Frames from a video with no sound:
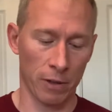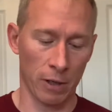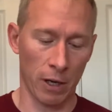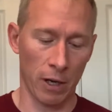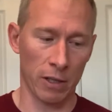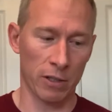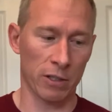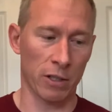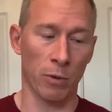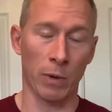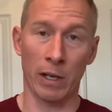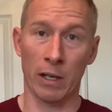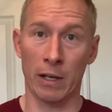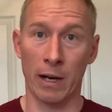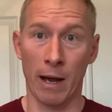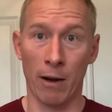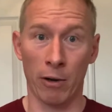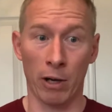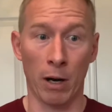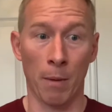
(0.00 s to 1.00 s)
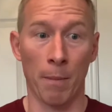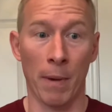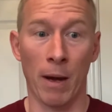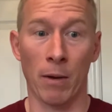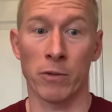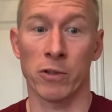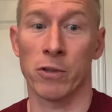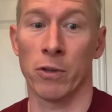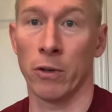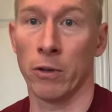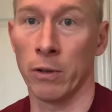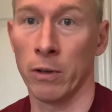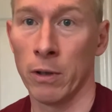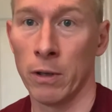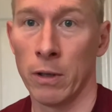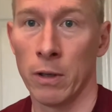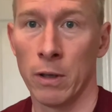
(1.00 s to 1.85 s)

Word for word: uh, so we're now going to mount on